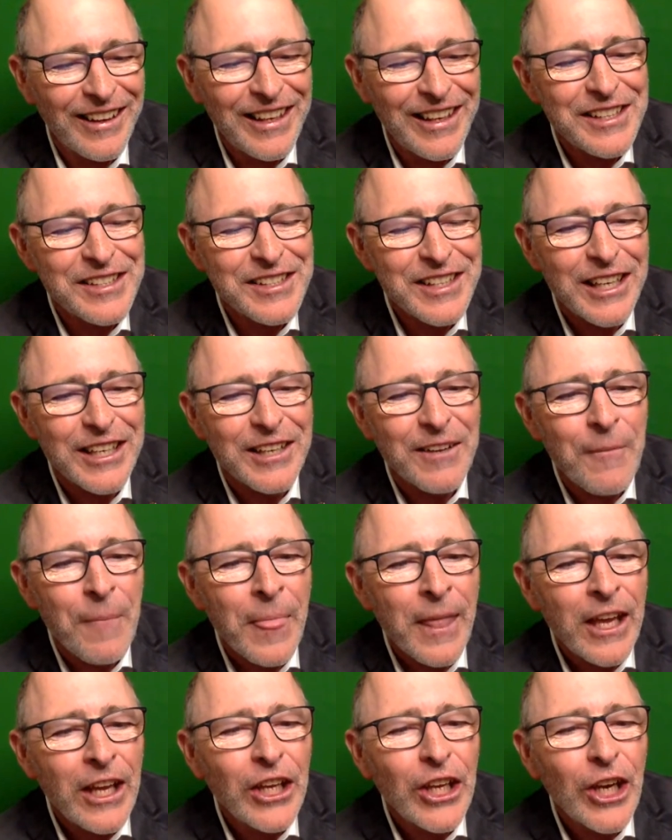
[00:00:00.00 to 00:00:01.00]
and he said,
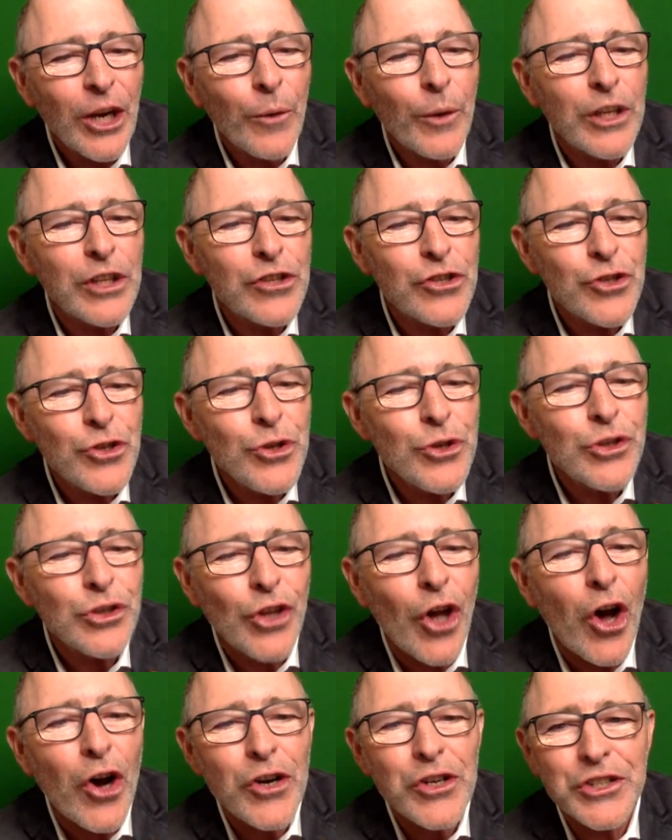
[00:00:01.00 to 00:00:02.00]
You know, when two
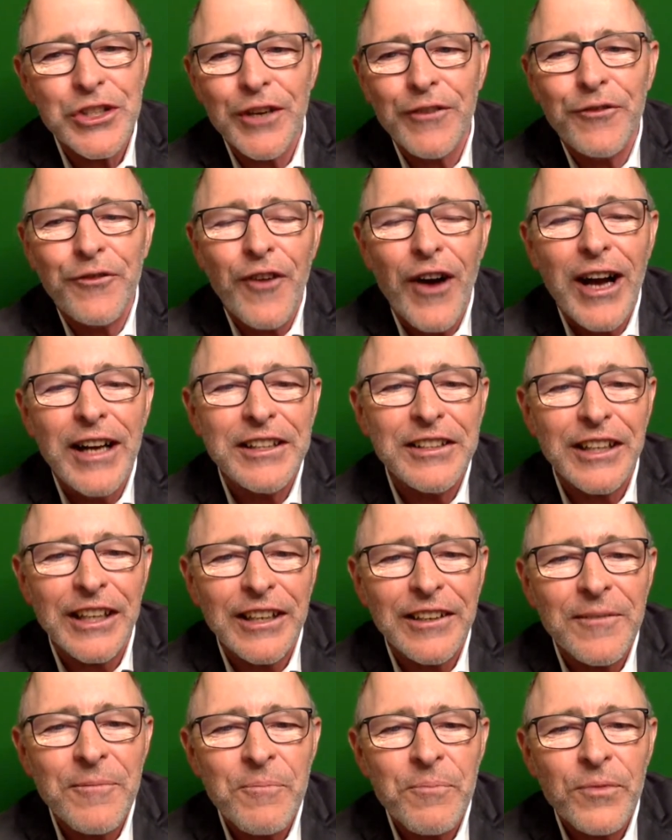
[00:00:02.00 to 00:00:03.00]
dogs are
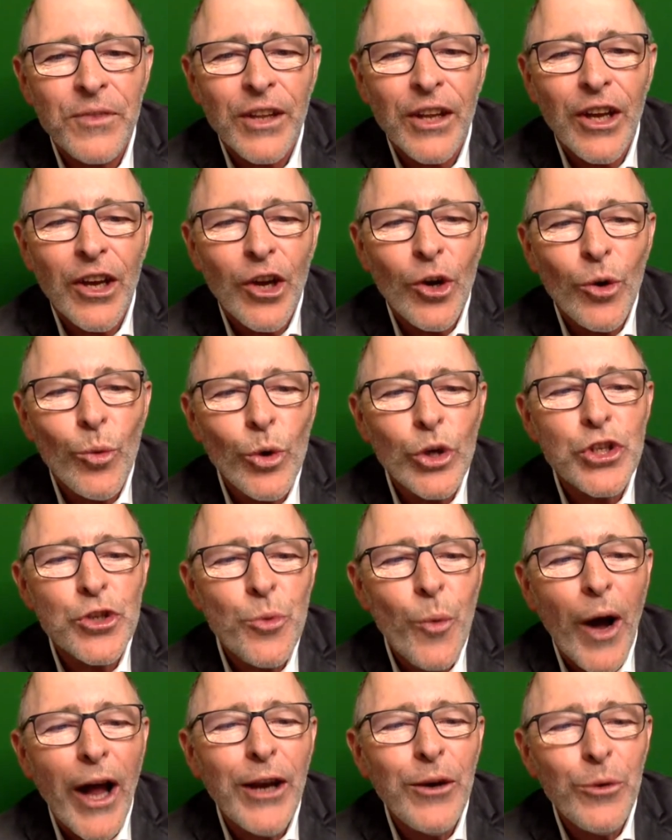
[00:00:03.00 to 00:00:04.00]
fighting,
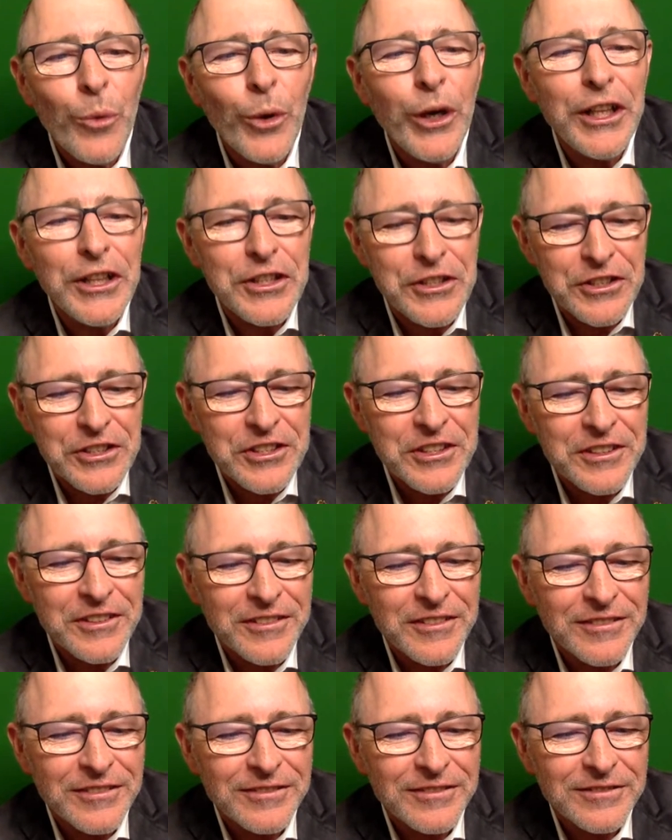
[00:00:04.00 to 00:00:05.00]
which one wins?
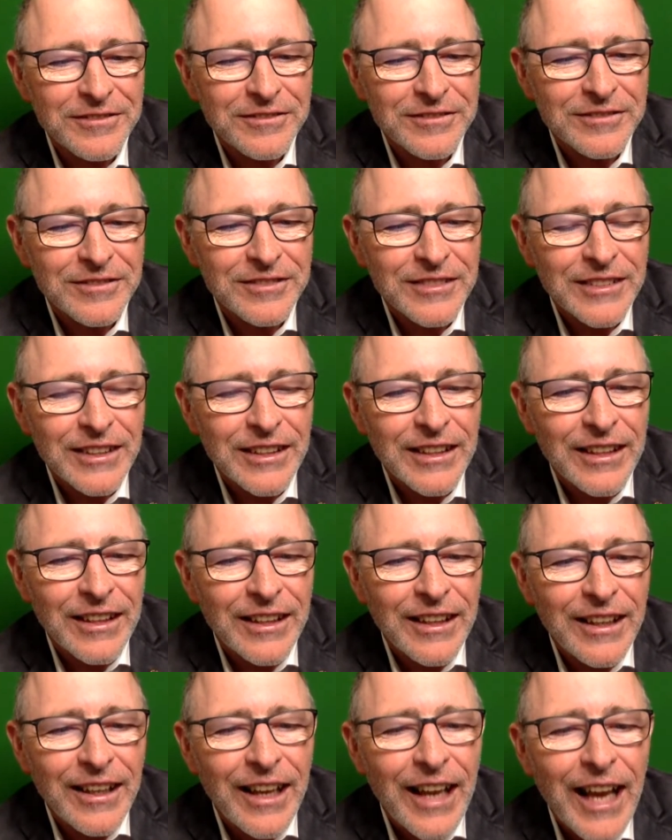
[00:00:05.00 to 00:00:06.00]

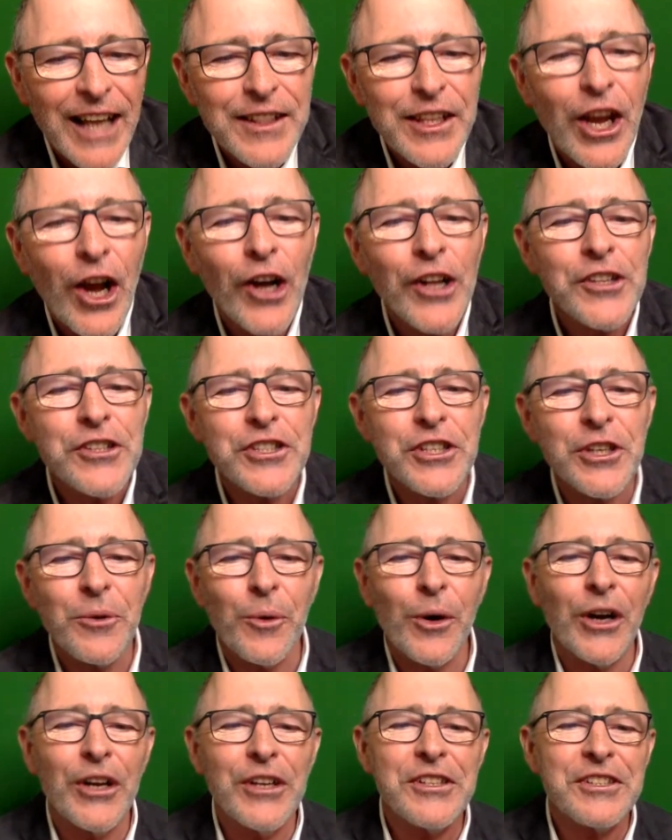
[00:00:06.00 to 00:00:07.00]
And the answer
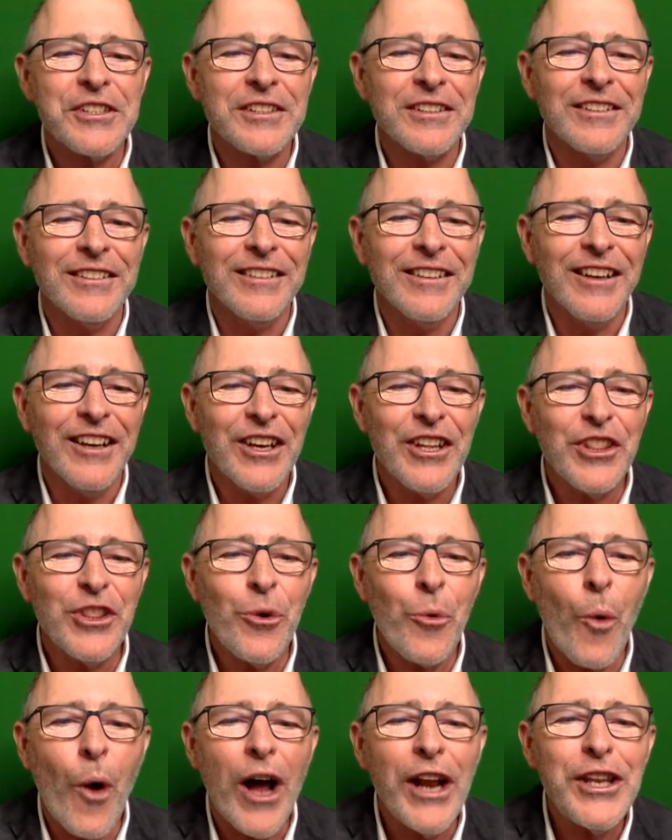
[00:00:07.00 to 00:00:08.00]
was,
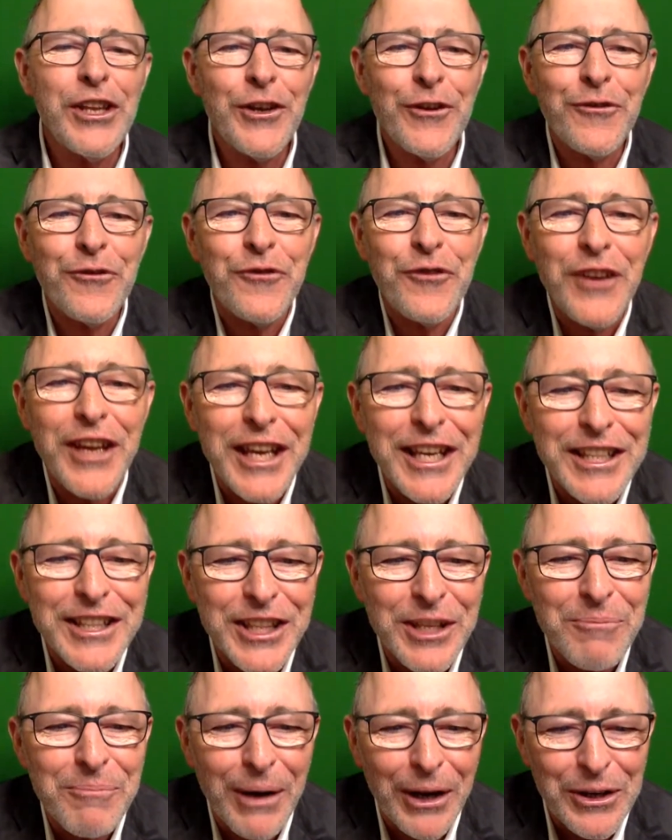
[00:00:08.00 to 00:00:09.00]
the one you feed
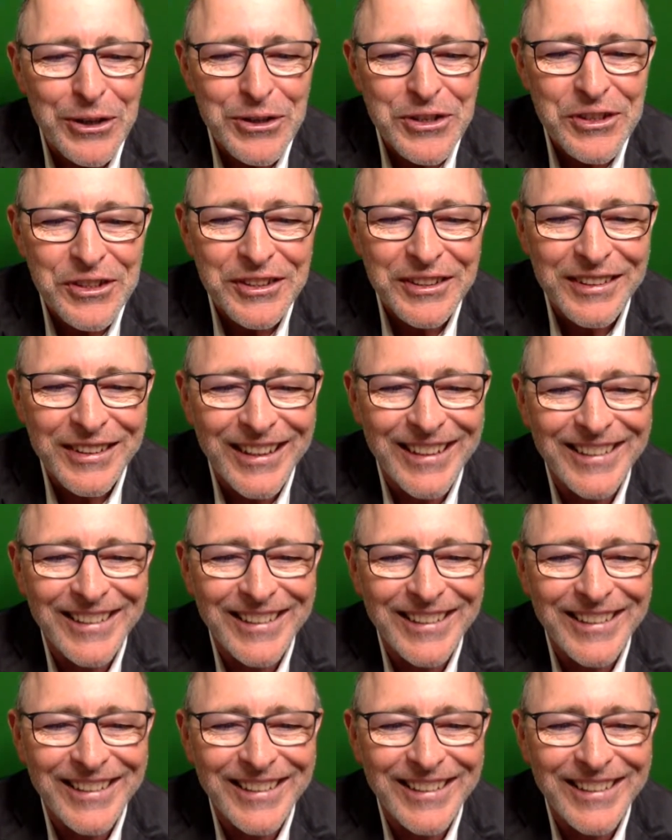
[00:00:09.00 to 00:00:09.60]
the most.